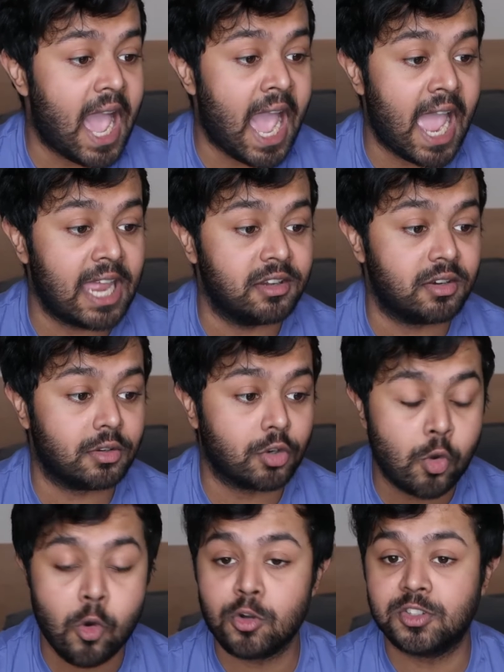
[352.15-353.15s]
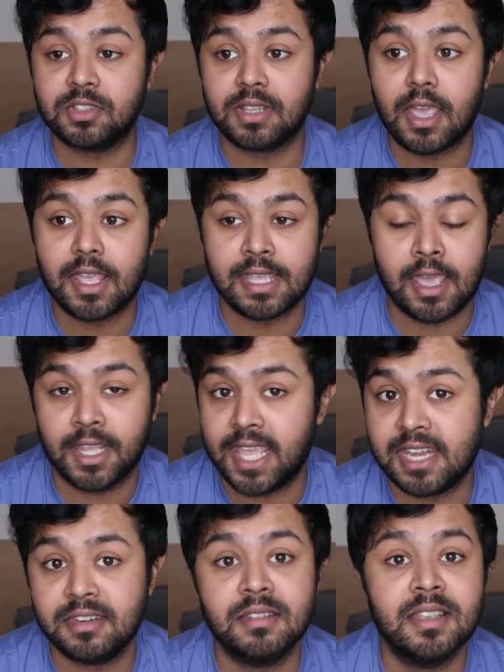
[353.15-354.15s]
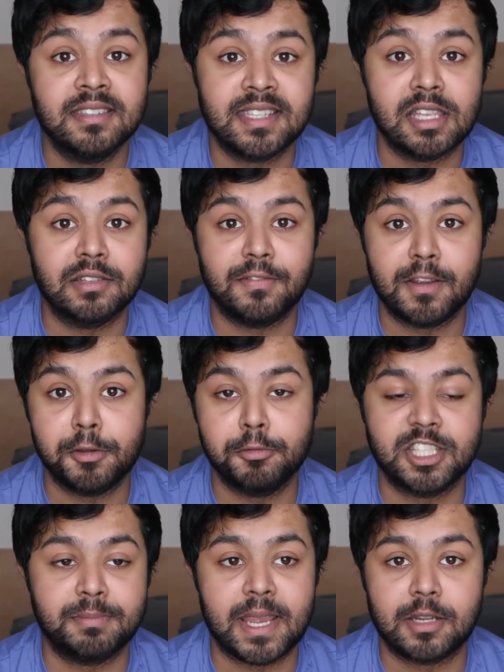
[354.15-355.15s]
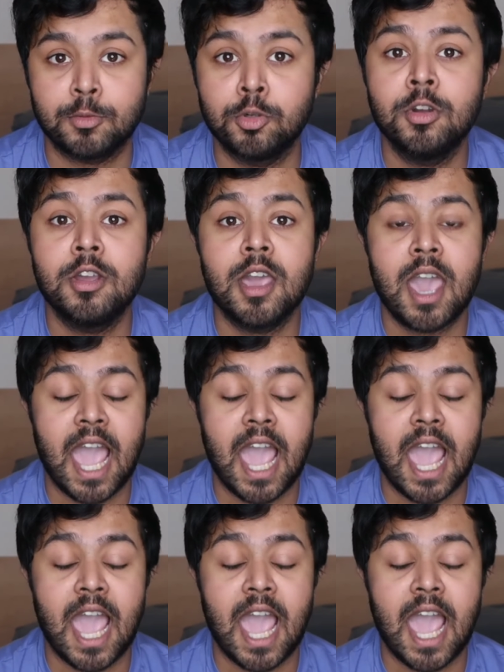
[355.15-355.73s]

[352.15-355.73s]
and the course, again, sounds very respectable,